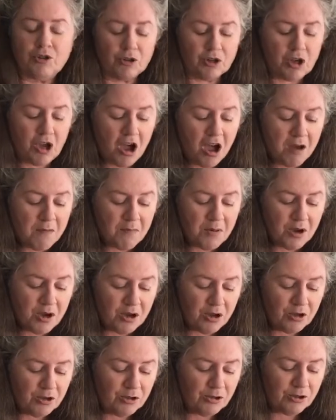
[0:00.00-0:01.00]

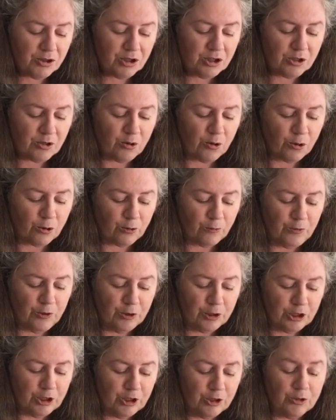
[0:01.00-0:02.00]
compost or if you
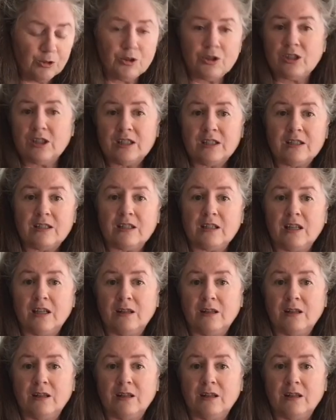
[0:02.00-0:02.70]
can use it,